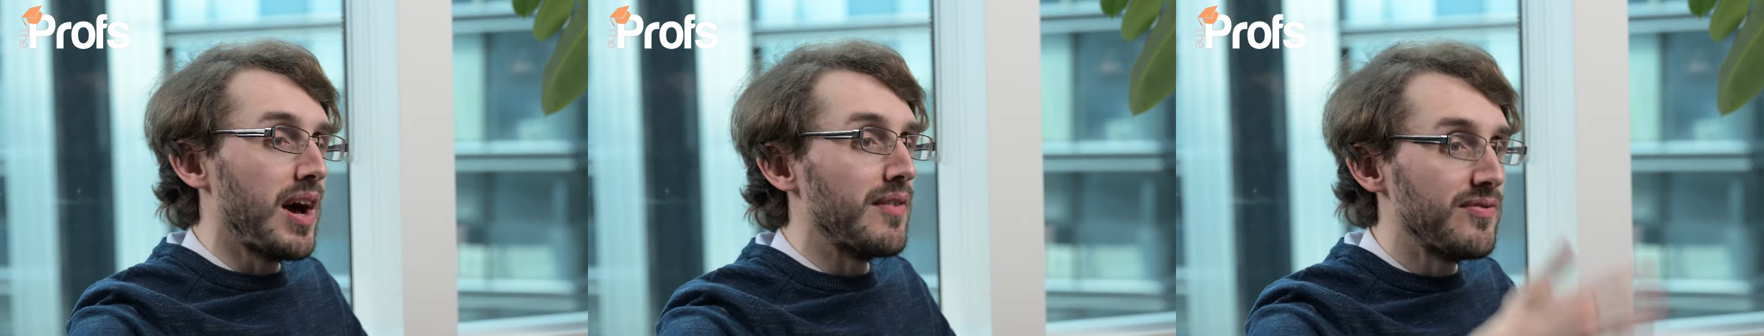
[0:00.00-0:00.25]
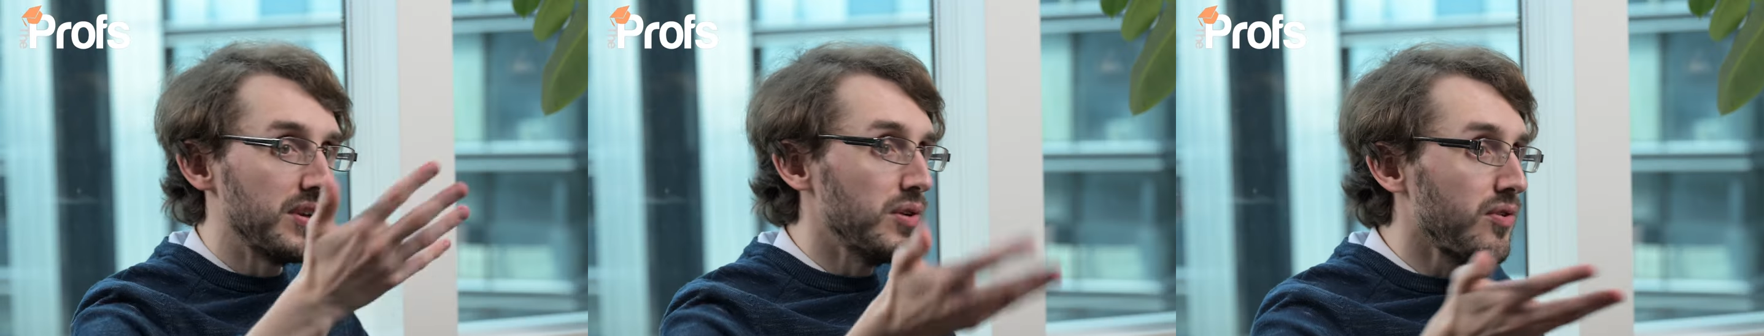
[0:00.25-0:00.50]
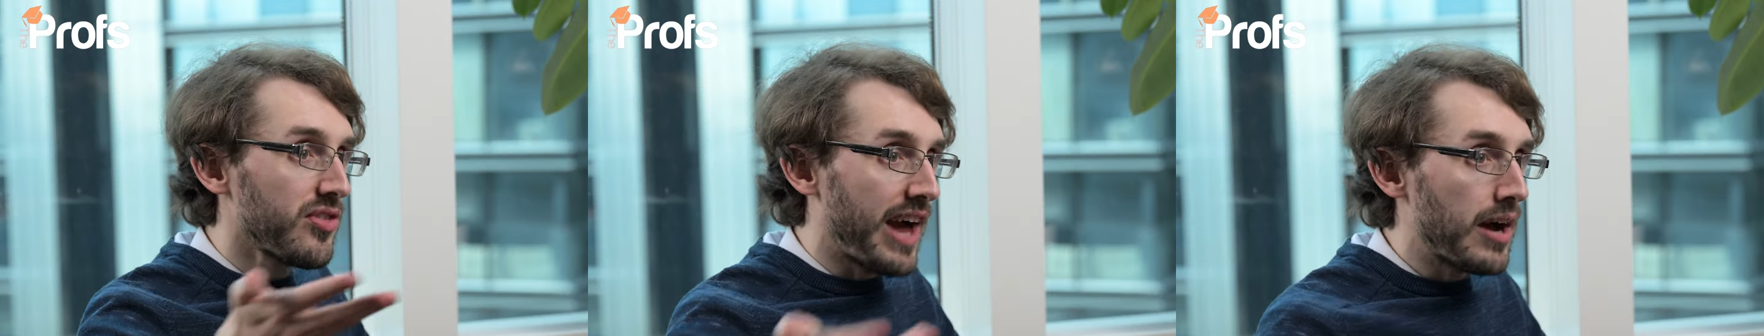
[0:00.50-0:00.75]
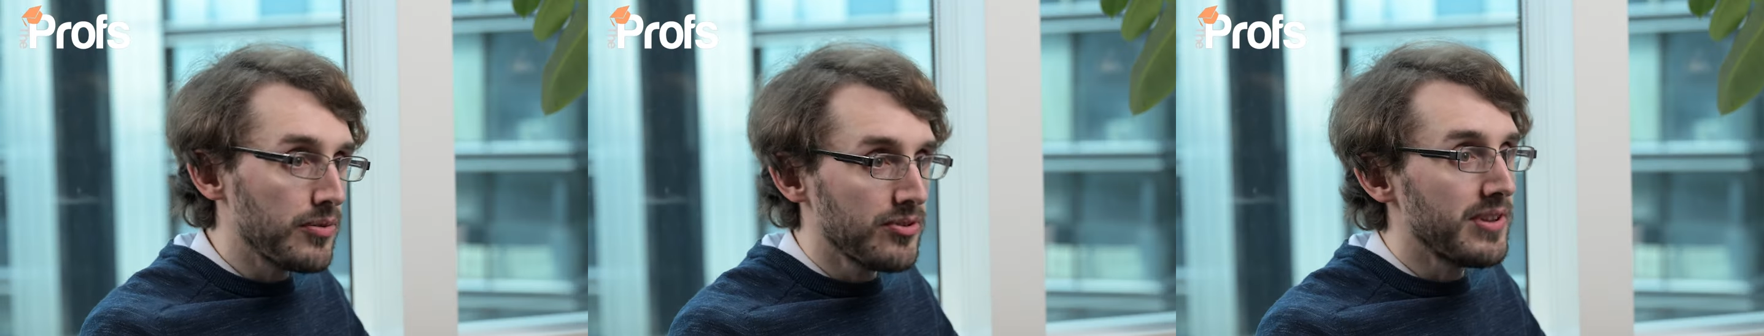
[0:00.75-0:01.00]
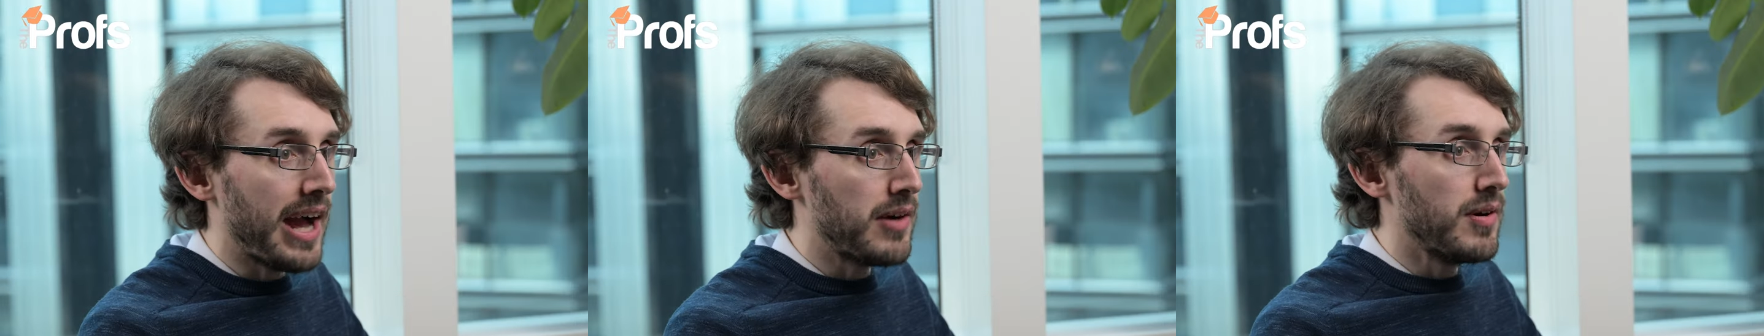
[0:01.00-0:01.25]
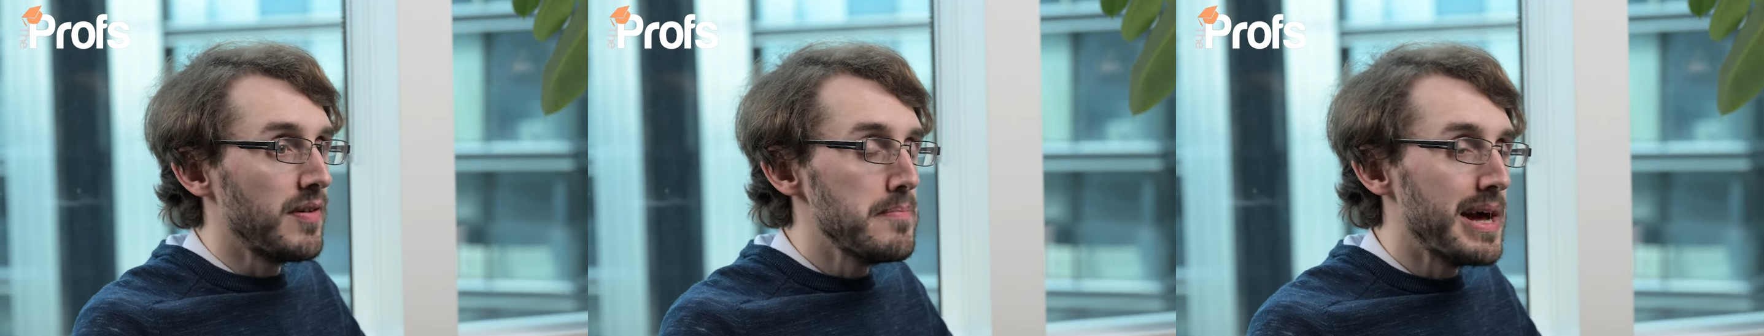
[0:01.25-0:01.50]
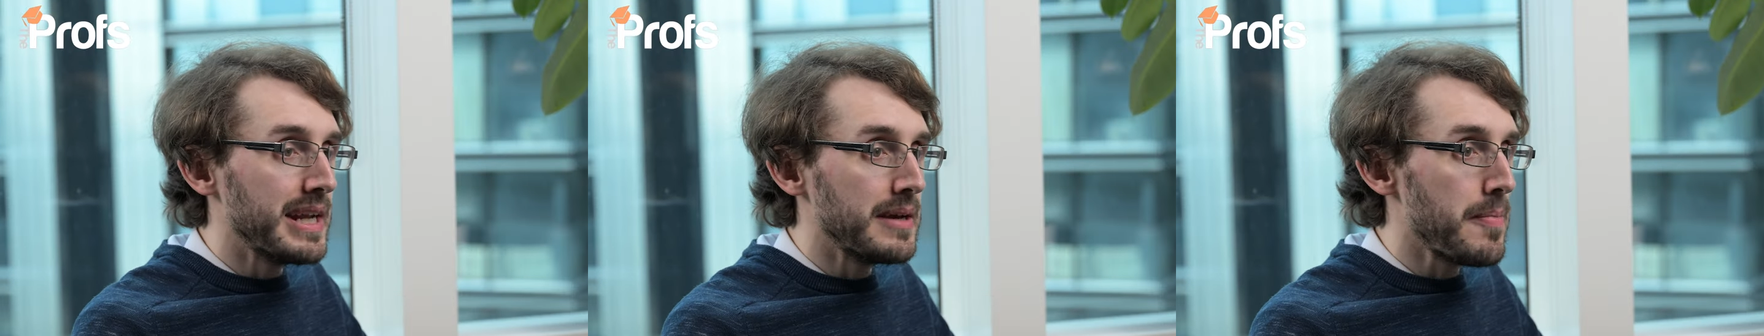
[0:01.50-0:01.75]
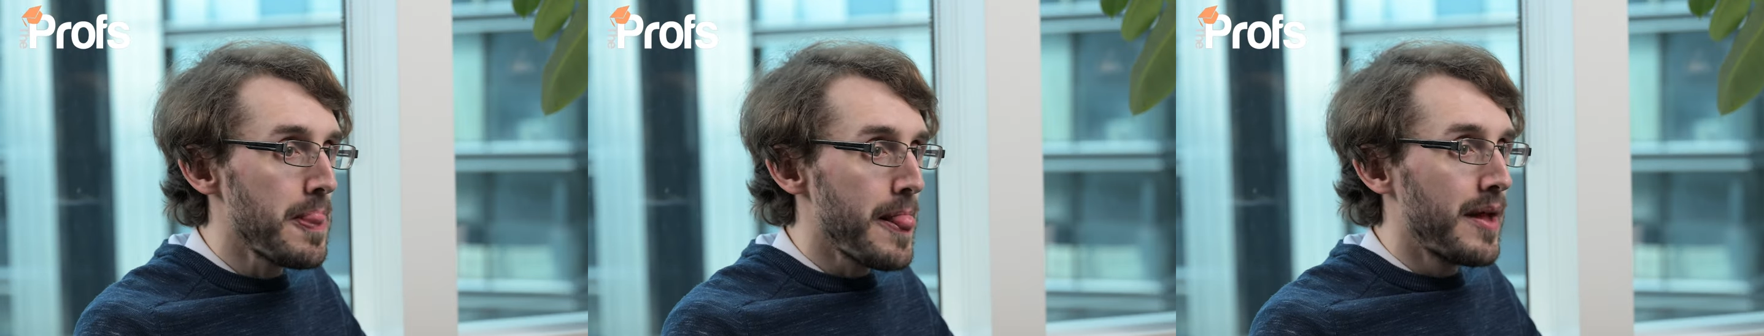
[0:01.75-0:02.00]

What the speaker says: a few thousand, however many